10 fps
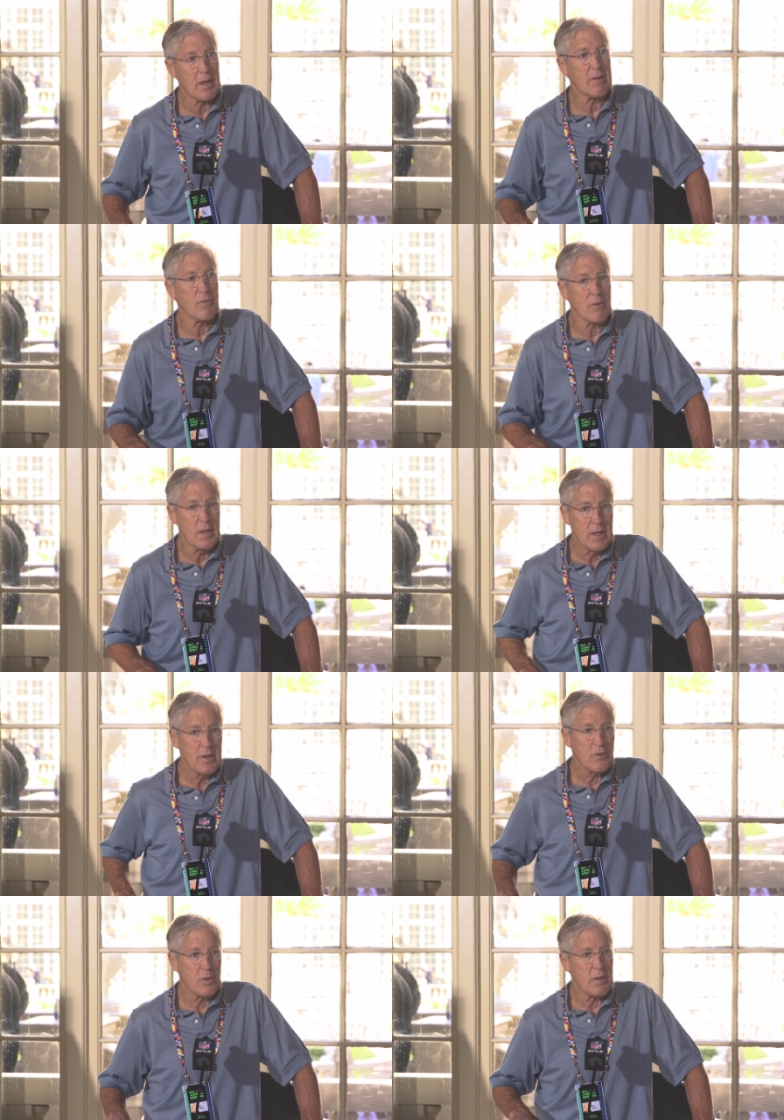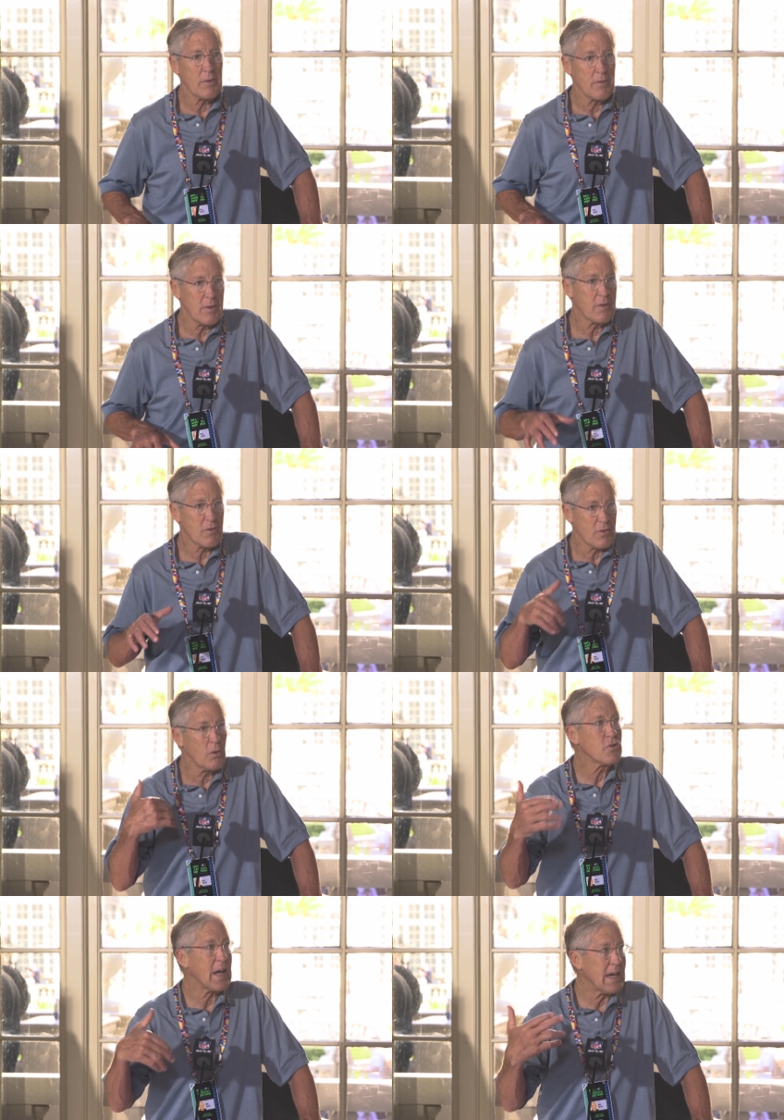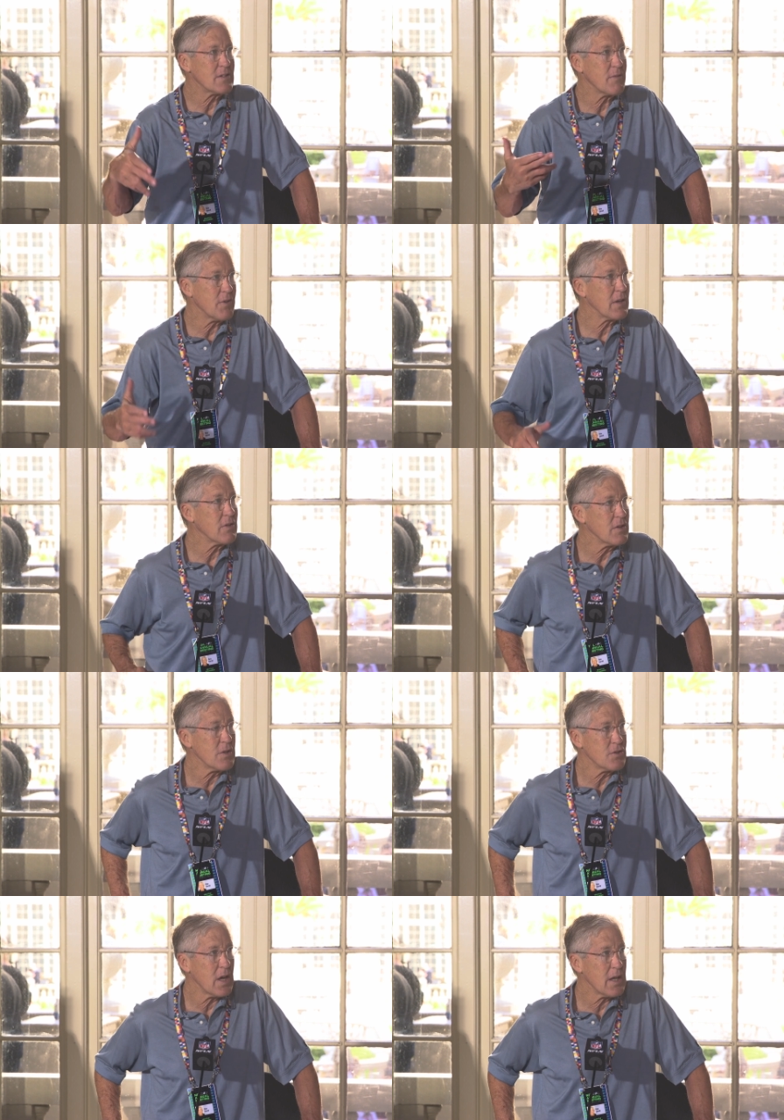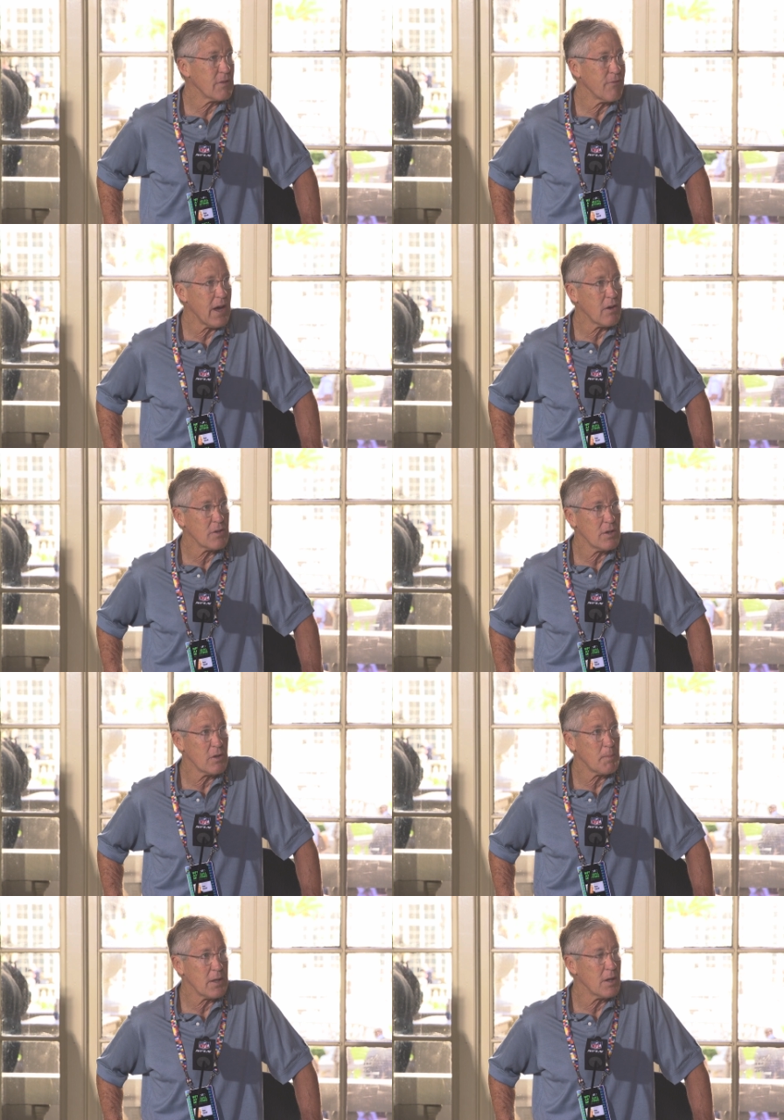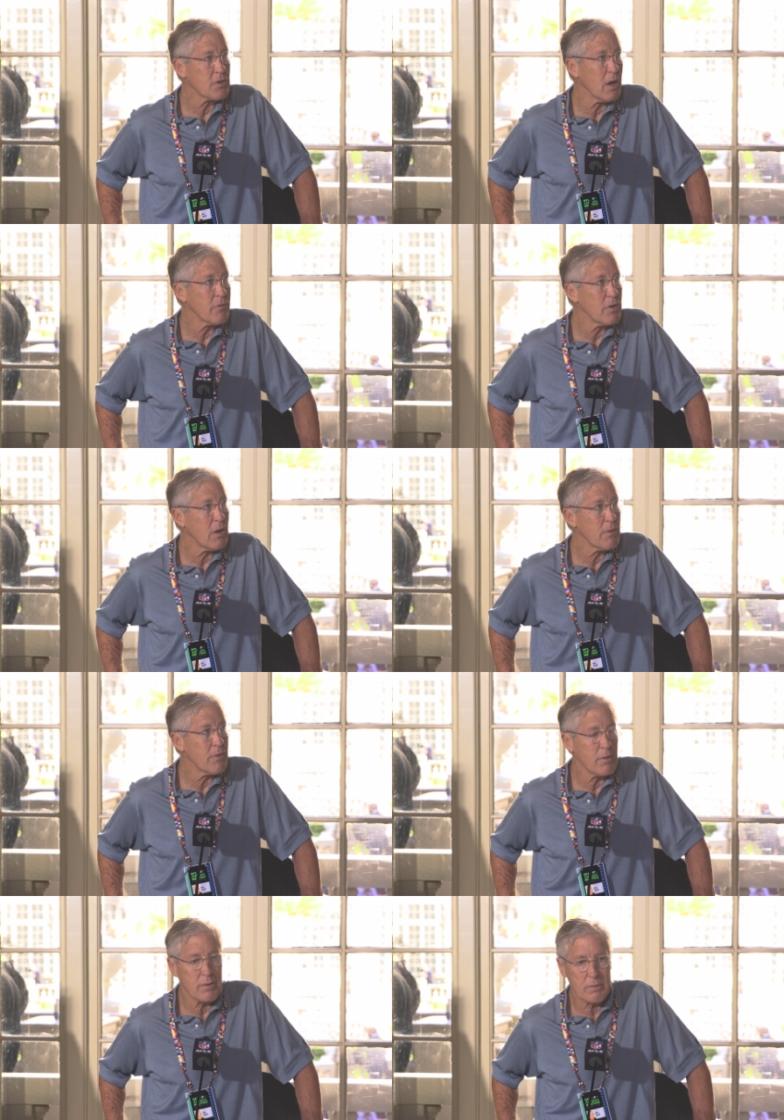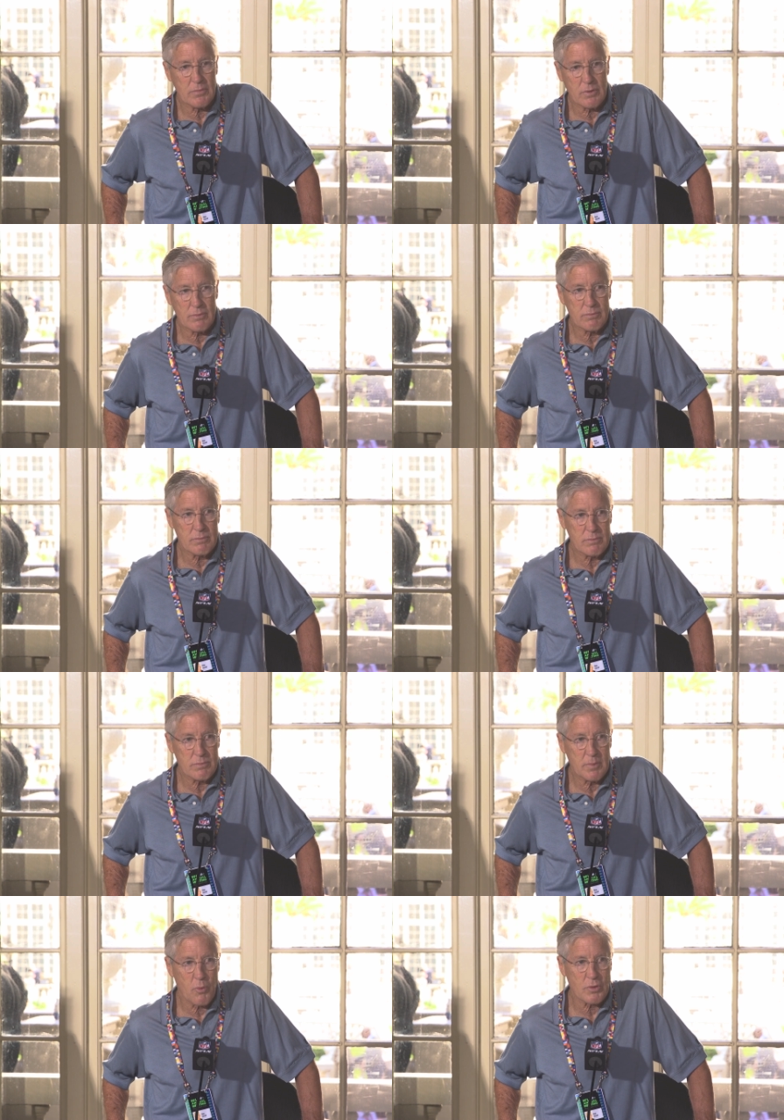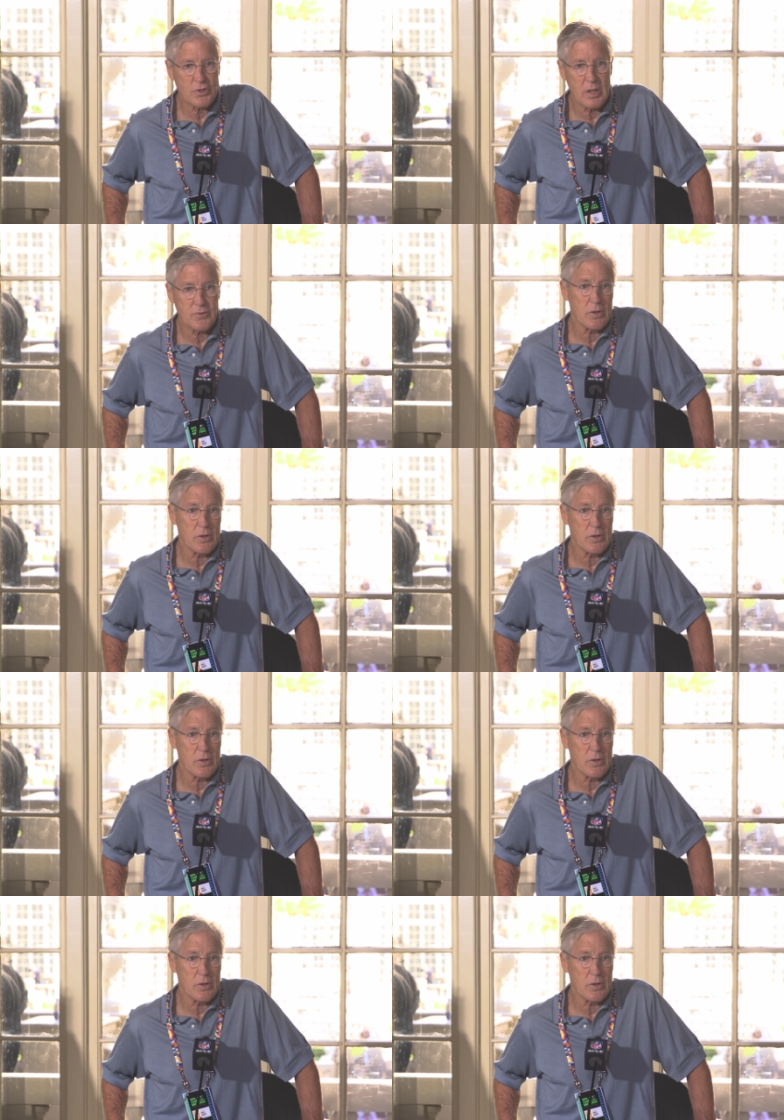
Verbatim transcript: It's, so it, it's those kinds of things that, that John had found you know, by uncovering all of the, you know, important stuff.